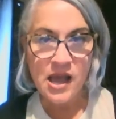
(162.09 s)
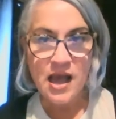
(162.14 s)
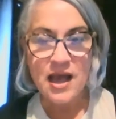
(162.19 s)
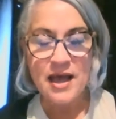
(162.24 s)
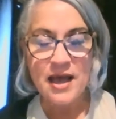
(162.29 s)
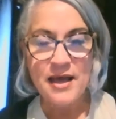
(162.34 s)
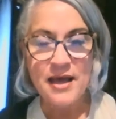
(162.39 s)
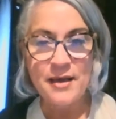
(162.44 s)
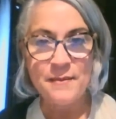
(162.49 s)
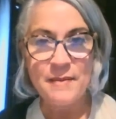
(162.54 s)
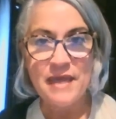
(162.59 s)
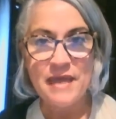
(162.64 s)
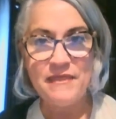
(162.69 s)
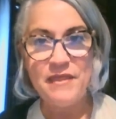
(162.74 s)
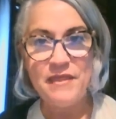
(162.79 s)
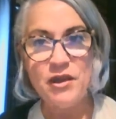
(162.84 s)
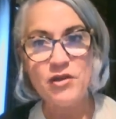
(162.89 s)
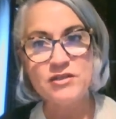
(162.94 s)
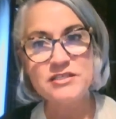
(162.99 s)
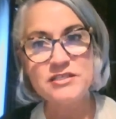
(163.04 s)
and
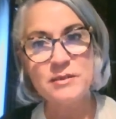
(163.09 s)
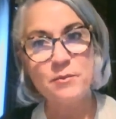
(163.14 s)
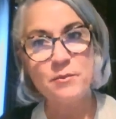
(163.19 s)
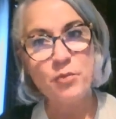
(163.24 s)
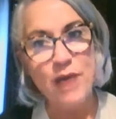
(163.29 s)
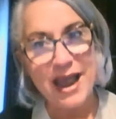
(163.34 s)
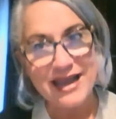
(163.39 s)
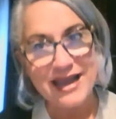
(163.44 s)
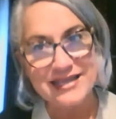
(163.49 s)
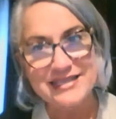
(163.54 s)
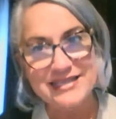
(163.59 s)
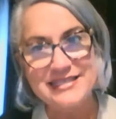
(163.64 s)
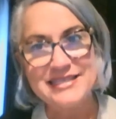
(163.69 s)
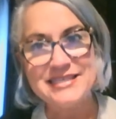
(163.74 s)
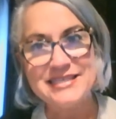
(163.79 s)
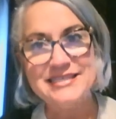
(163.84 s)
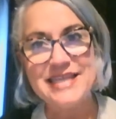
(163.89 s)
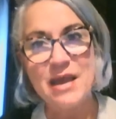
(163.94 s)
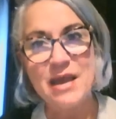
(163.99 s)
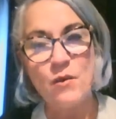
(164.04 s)
there are some
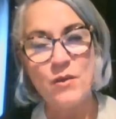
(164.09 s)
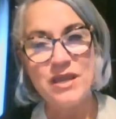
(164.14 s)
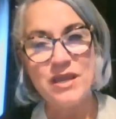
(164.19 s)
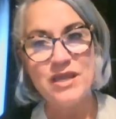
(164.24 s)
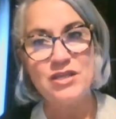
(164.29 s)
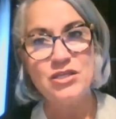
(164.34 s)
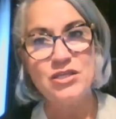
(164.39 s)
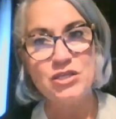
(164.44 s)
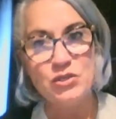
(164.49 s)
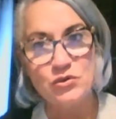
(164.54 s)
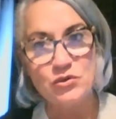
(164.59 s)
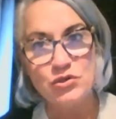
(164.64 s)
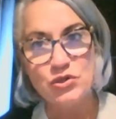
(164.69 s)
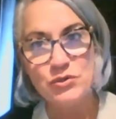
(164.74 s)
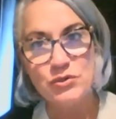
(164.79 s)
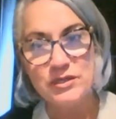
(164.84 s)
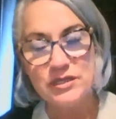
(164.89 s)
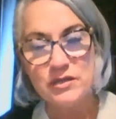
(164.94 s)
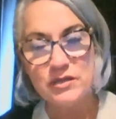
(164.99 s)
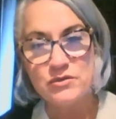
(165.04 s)
practices that we can do
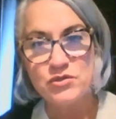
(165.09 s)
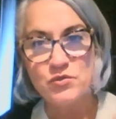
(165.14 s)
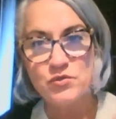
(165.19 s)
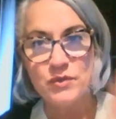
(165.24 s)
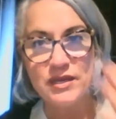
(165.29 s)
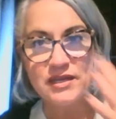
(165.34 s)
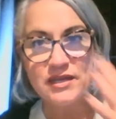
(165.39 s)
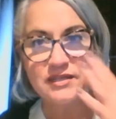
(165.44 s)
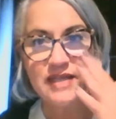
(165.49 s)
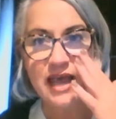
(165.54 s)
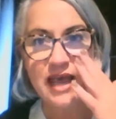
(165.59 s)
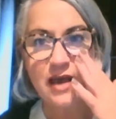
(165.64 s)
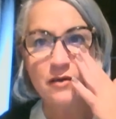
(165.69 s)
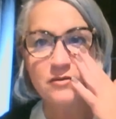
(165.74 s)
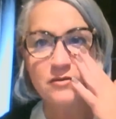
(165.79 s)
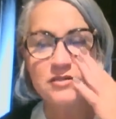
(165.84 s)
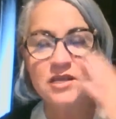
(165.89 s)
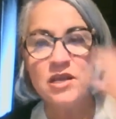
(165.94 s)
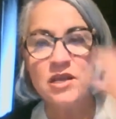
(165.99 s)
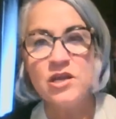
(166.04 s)
during those read
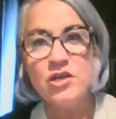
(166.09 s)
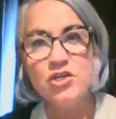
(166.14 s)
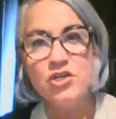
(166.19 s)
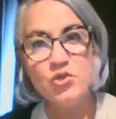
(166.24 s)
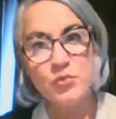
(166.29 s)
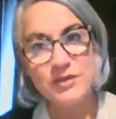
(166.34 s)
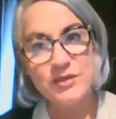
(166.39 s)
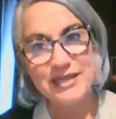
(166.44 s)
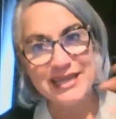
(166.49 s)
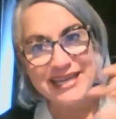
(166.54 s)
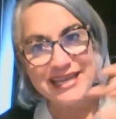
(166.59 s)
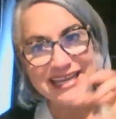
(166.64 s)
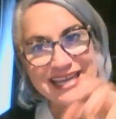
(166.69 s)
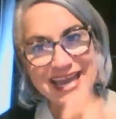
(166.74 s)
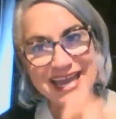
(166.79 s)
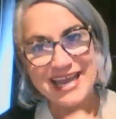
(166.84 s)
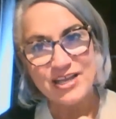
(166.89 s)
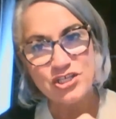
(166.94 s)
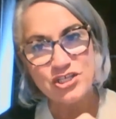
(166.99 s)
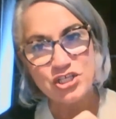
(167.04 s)
alouds to really
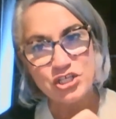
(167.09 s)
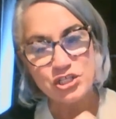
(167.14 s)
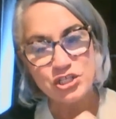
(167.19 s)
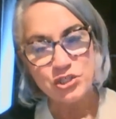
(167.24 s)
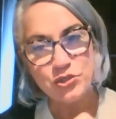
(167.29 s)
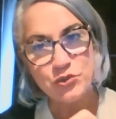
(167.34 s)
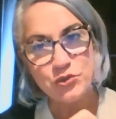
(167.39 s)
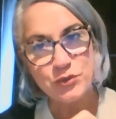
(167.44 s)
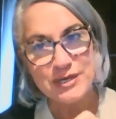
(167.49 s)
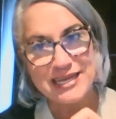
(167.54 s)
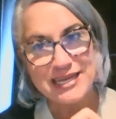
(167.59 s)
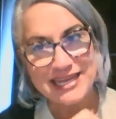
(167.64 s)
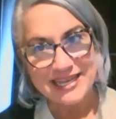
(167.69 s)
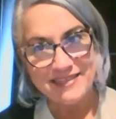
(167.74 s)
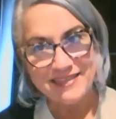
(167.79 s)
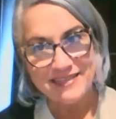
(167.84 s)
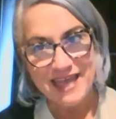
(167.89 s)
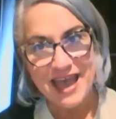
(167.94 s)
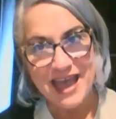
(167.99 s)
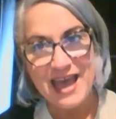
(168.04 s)
engage children
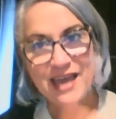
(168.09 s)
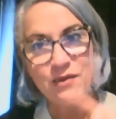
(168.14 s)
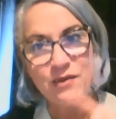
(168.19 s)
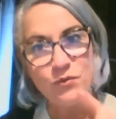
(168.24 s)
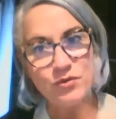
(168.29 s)
in that.